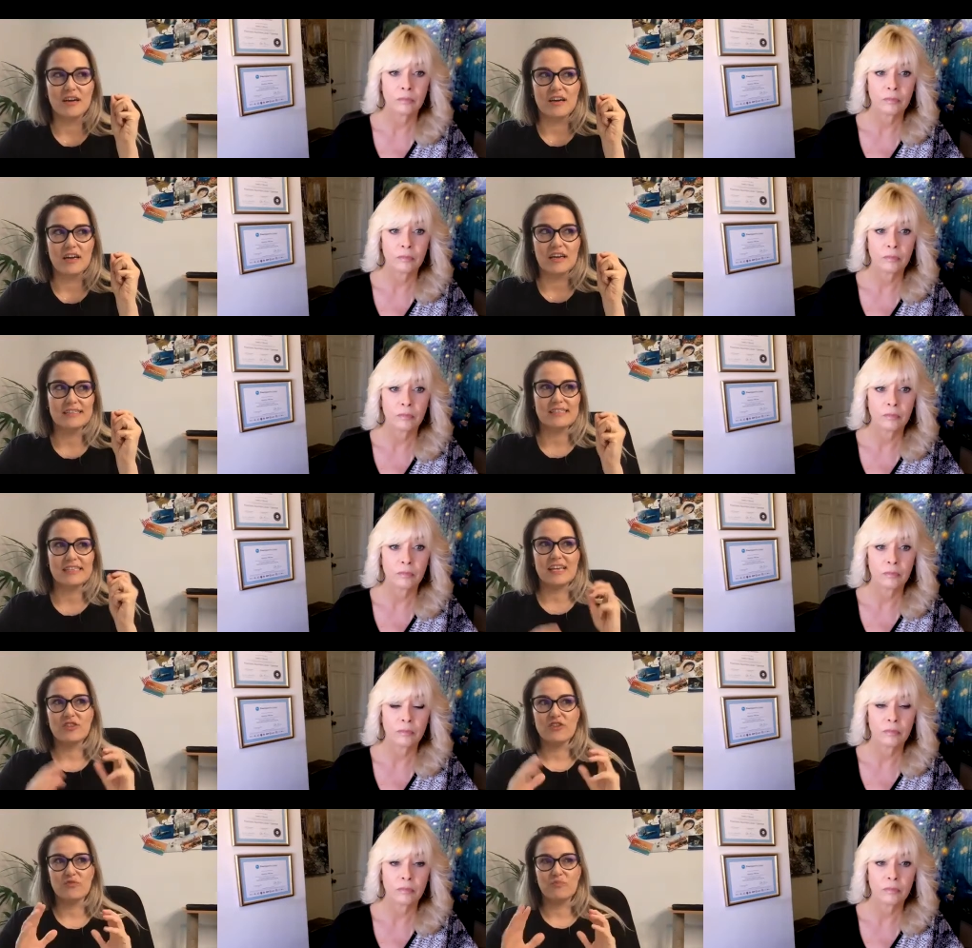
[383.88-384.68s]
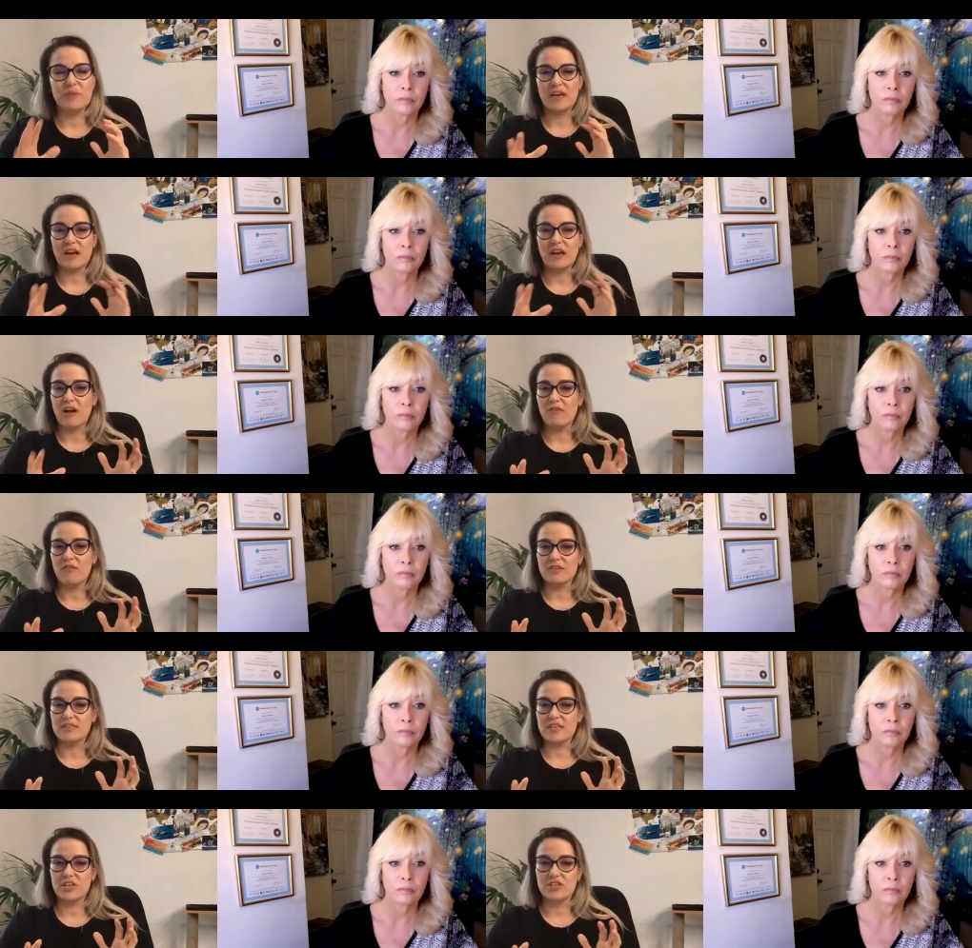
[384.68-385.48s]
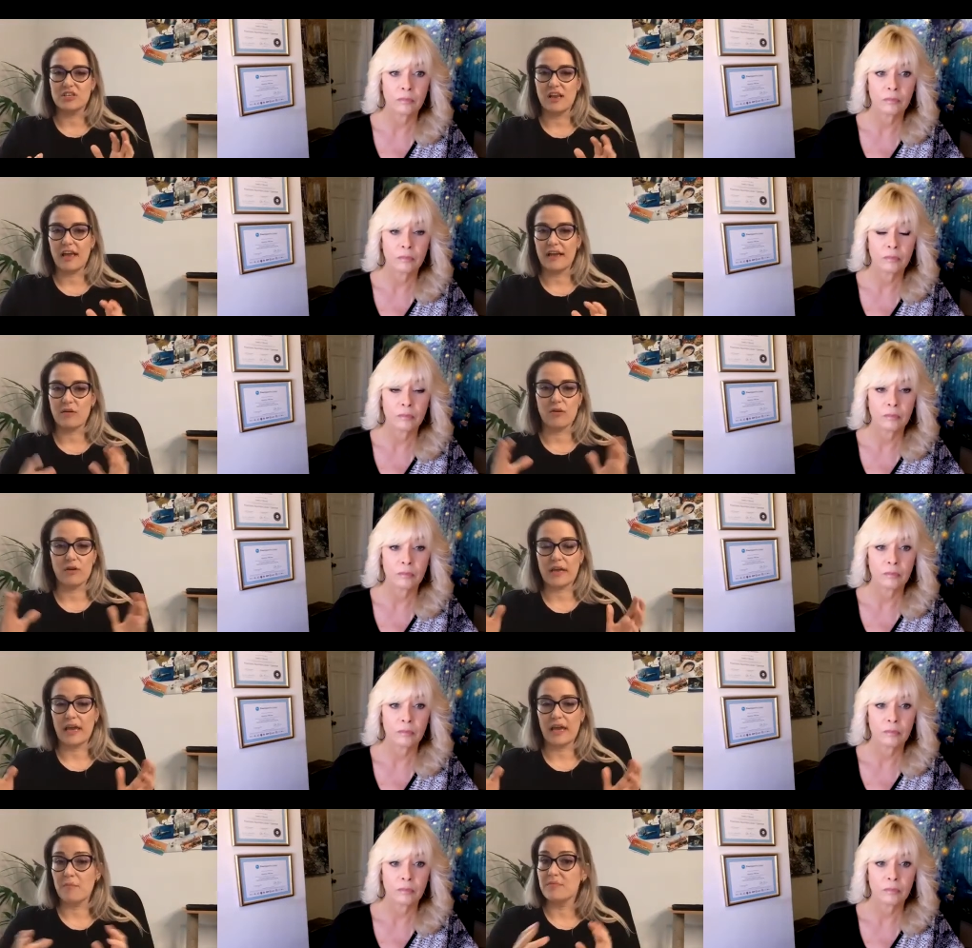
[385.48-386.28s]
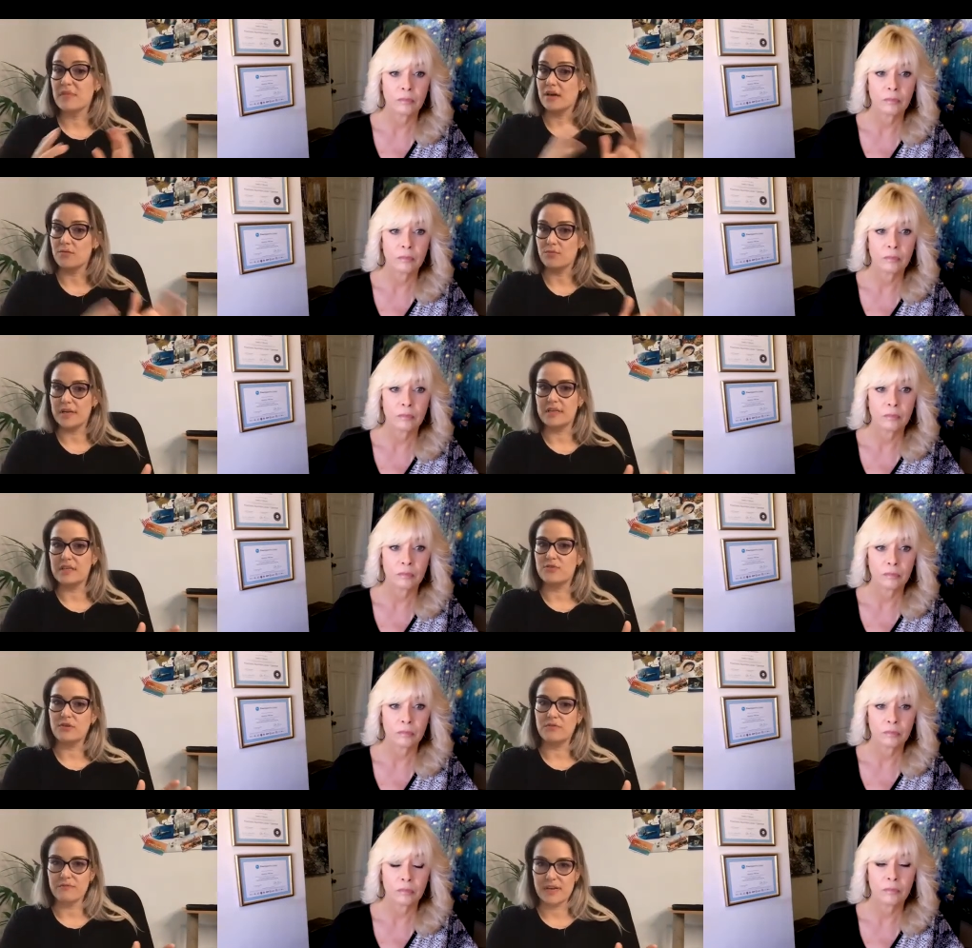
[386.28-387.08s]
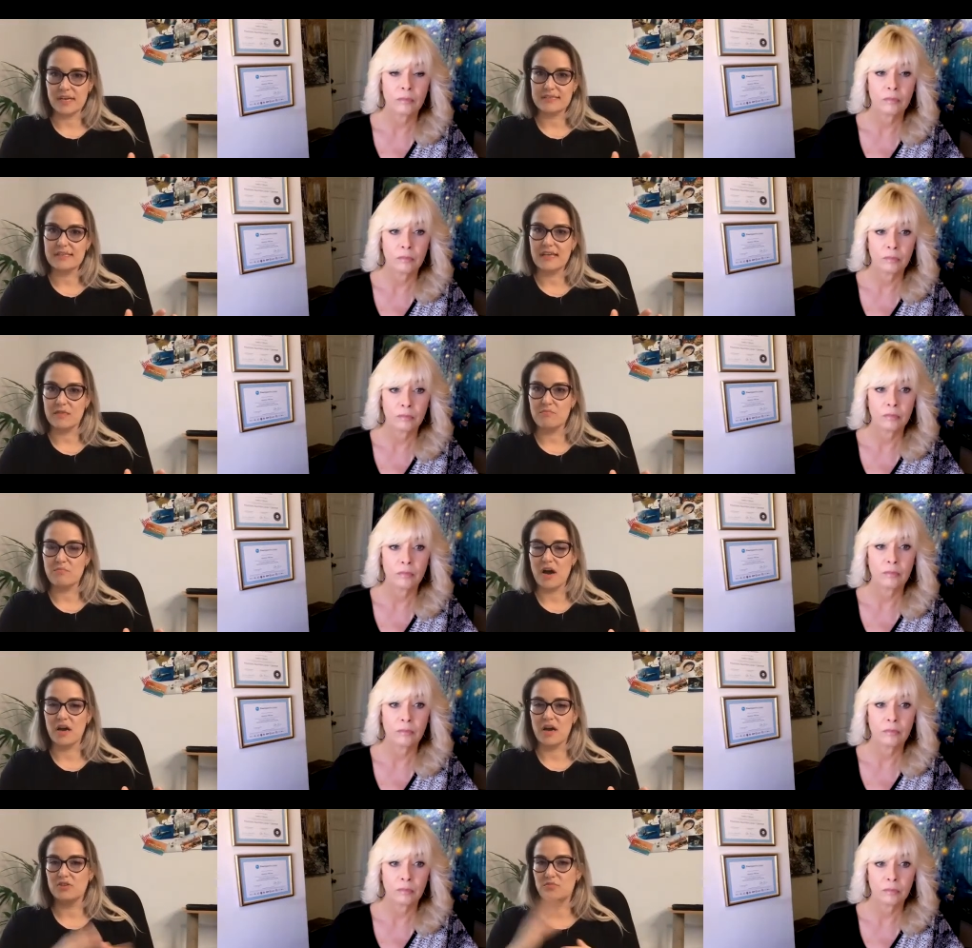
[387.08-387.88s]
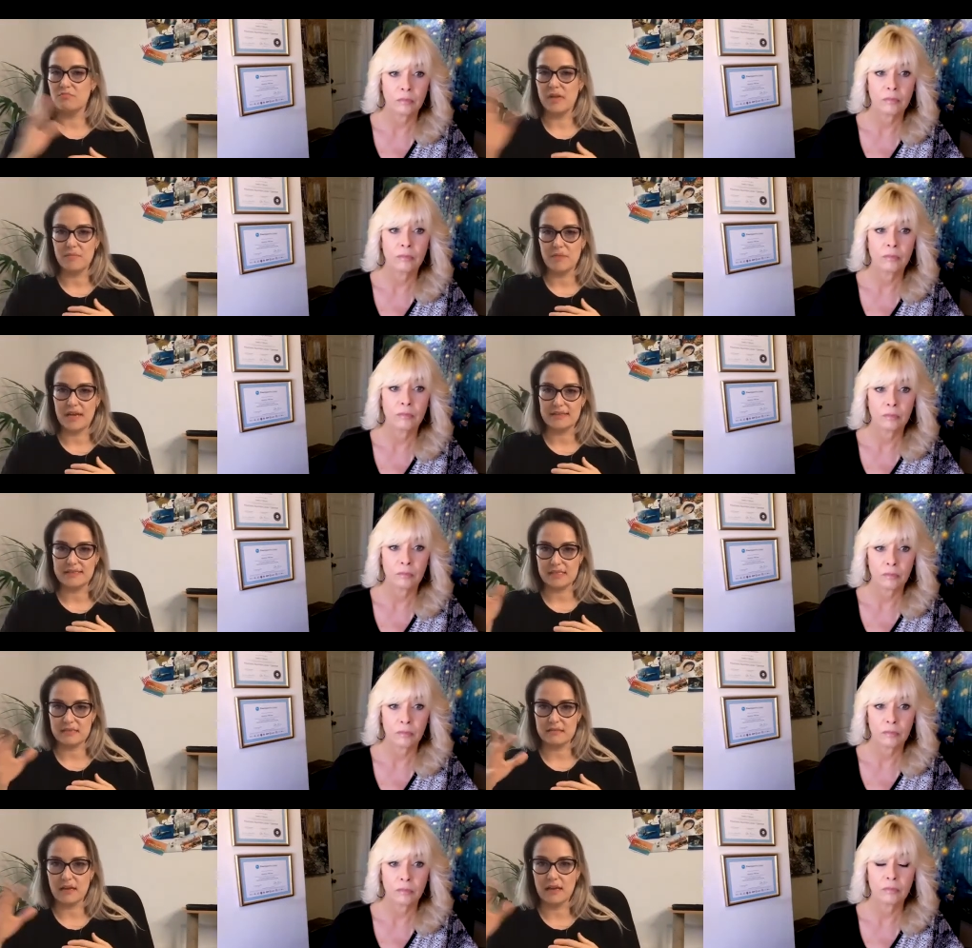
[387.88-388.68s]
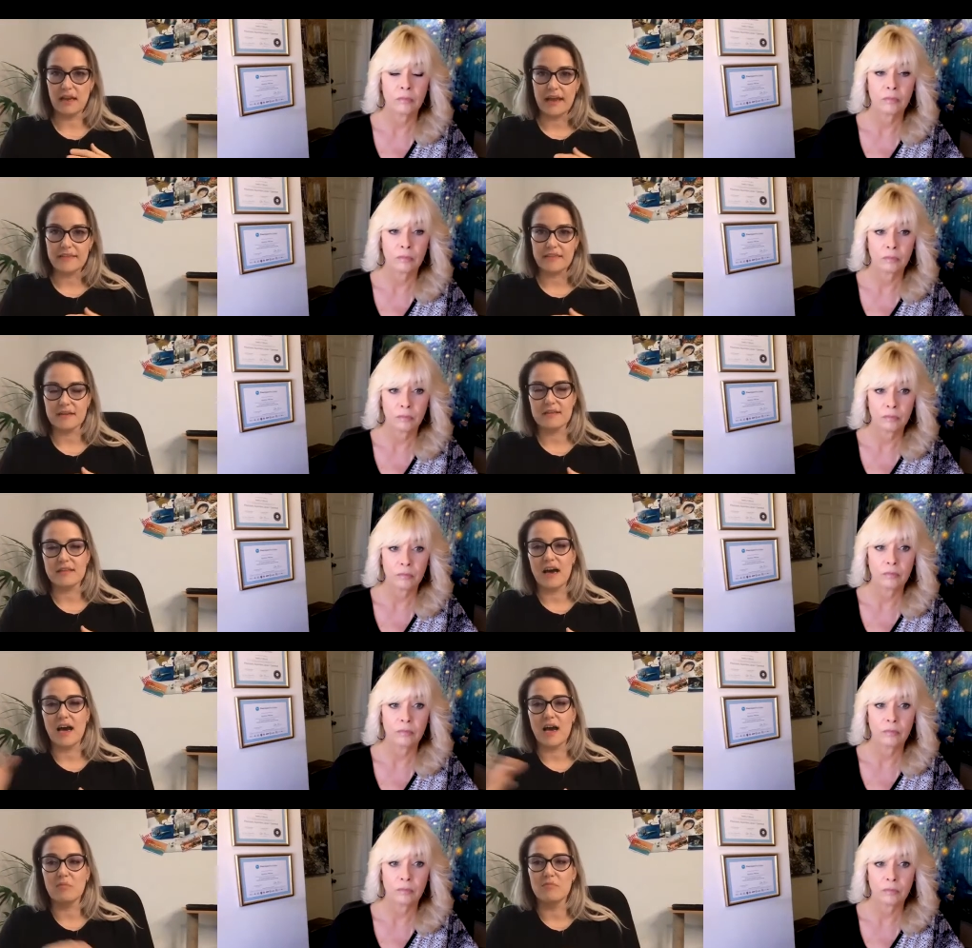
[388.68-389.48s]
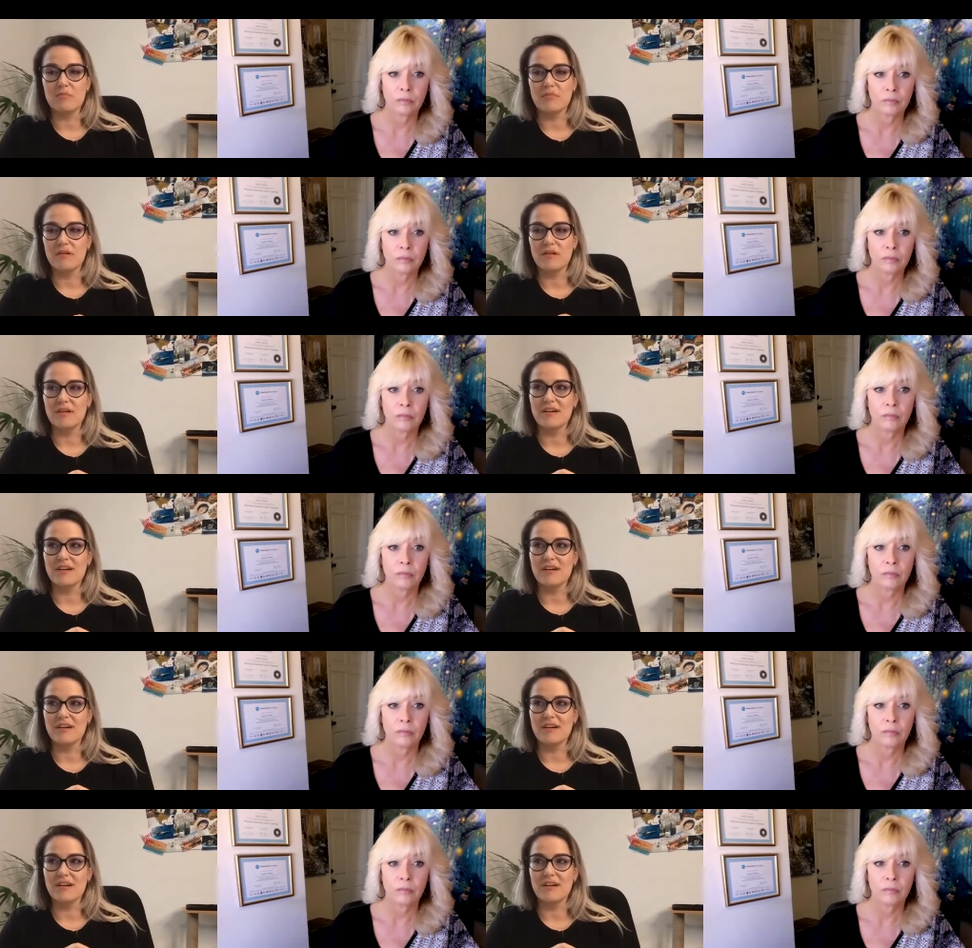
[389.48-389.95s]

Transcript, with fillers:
Speaker 1: instead of being a conversation like, okay, I'm not ready to invest that much, maybe at a later time,